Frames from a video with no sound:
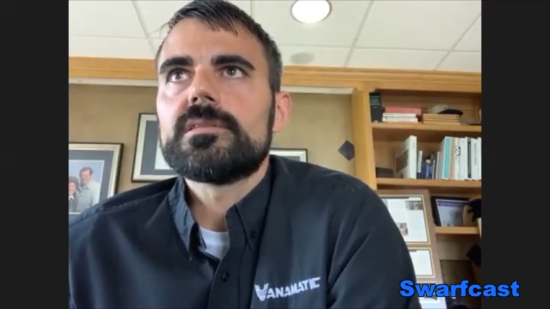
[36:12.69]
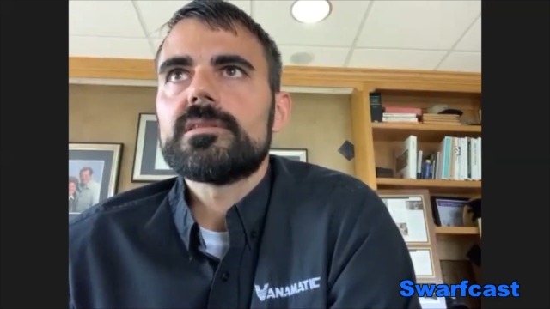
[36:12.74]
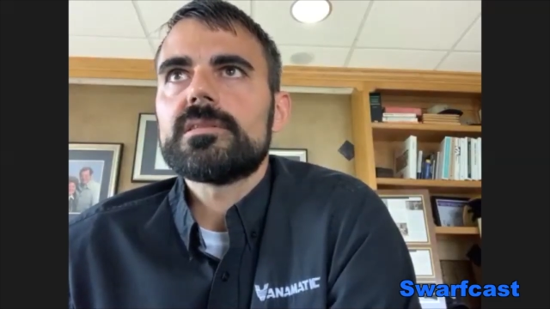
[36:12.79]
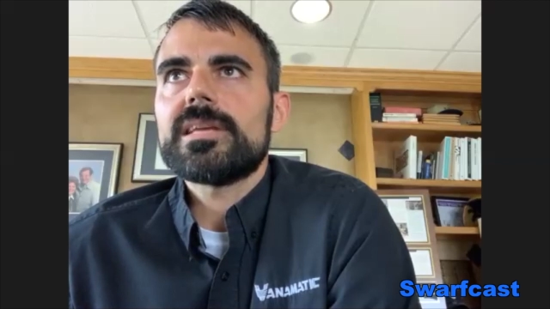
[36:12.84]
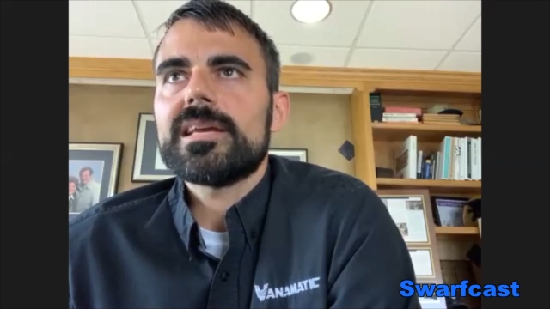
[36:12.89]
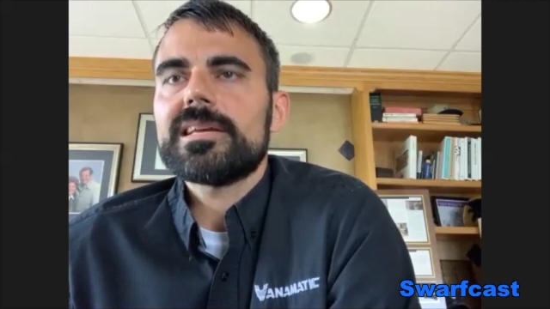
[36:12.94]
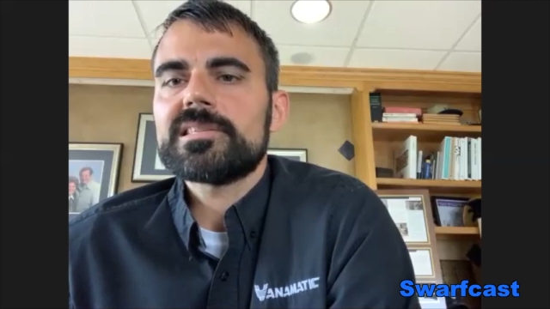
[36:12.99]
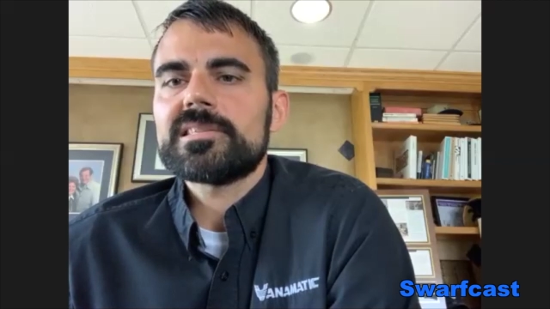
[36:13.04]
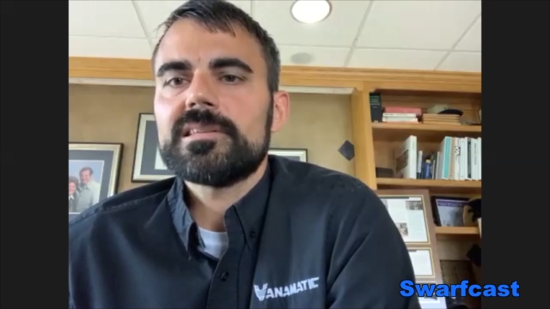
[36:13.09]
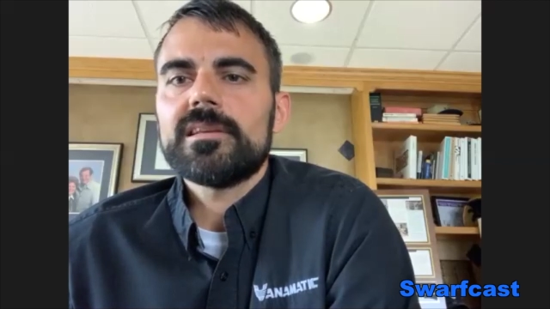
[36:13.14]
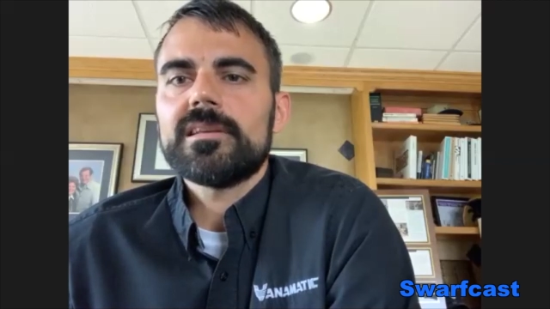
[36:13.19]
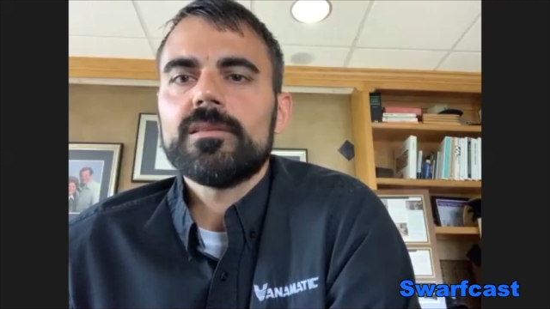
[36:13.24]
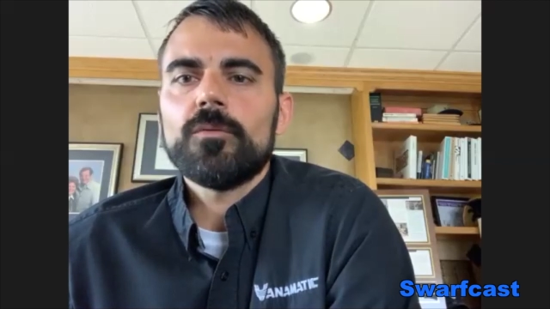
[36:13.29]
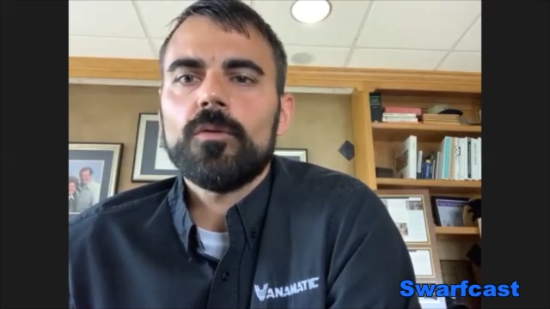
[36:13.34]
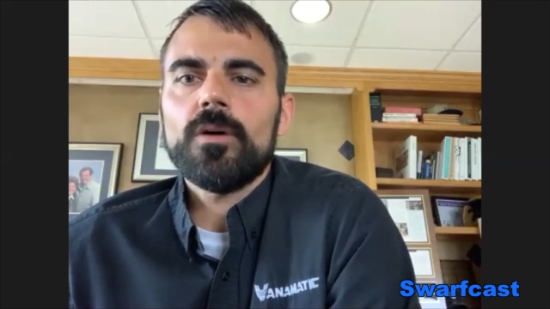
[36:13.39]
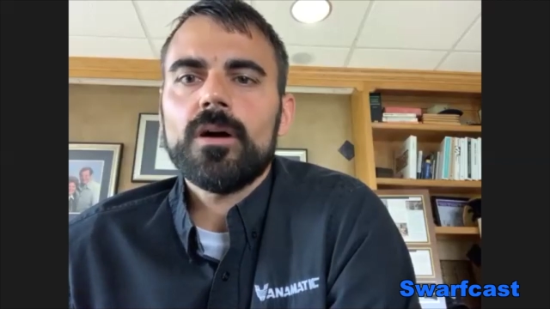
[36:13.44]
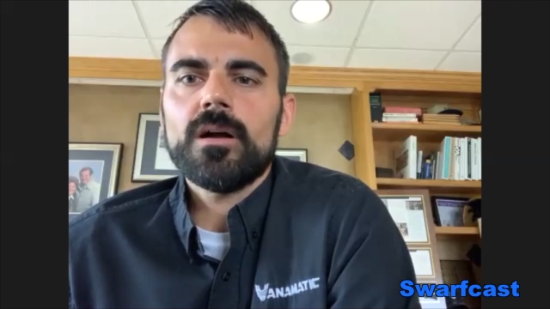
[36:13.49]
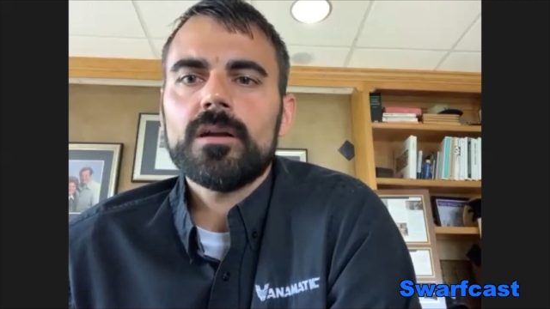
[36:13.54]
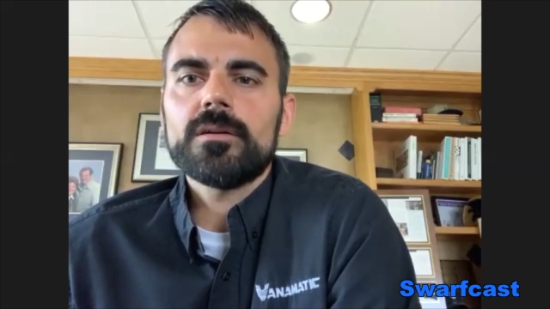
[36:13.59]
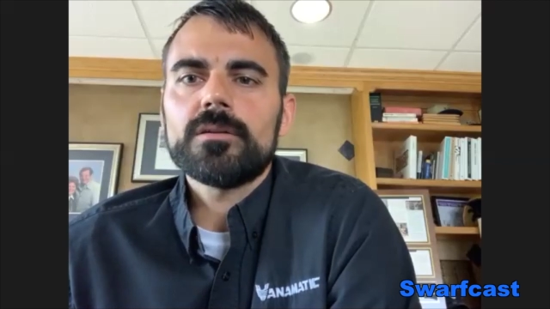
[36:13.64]
testing the
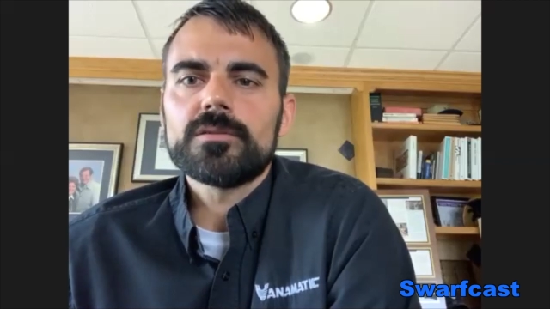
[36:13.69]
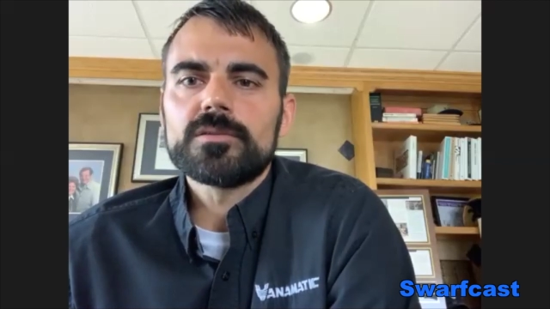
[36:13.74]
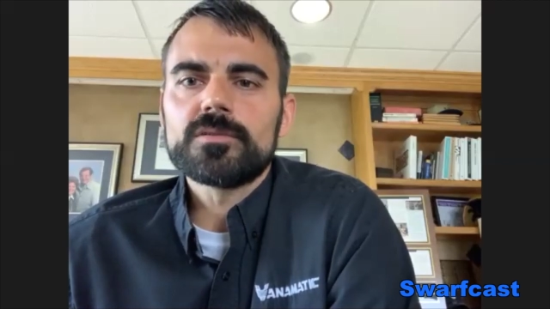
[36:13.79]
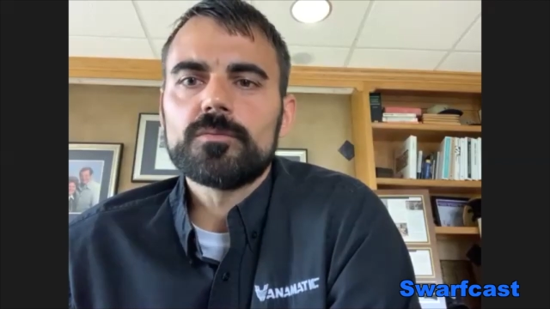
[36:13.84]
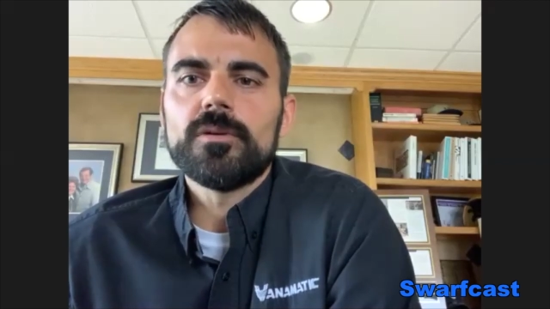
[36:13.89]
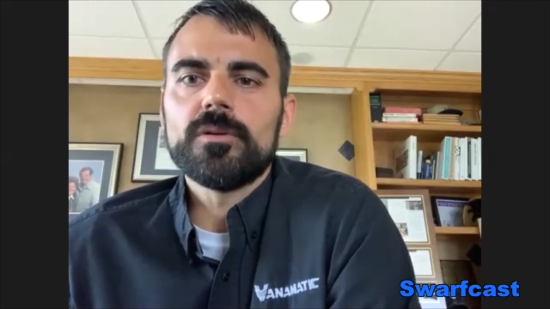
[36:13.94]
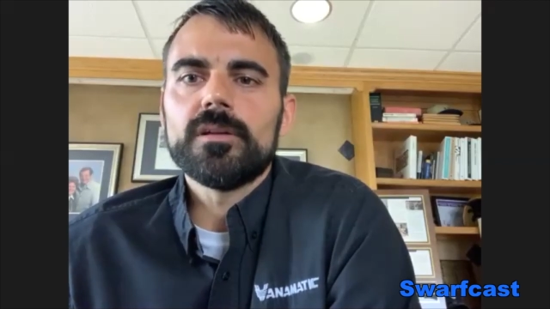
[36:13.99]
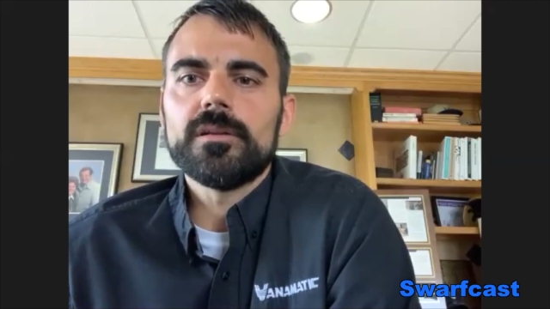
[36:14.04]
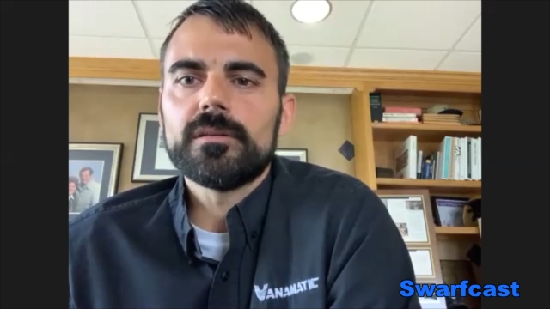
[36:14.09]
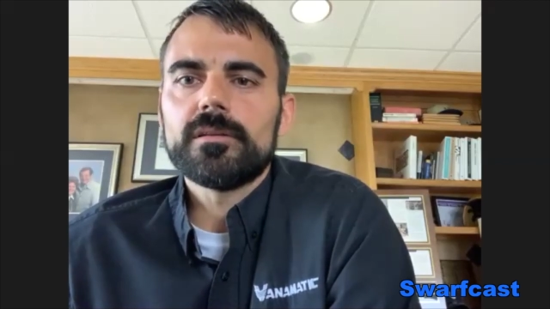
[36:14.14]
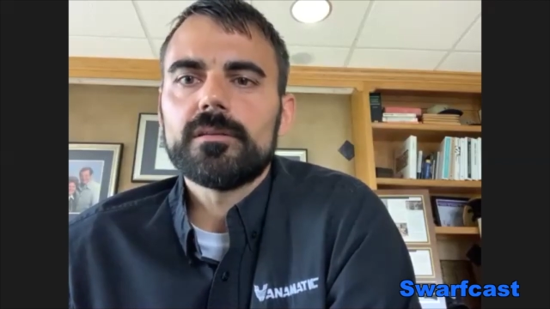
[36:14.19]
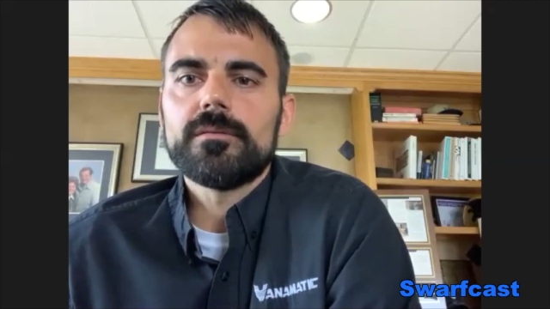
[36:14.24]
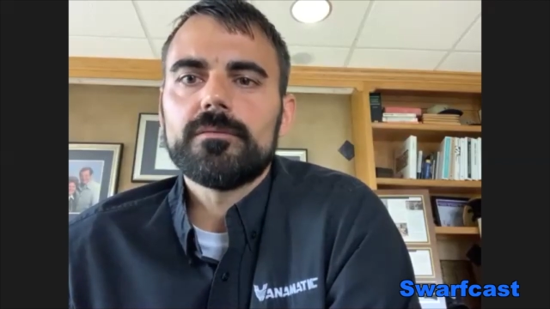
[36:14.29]
waters with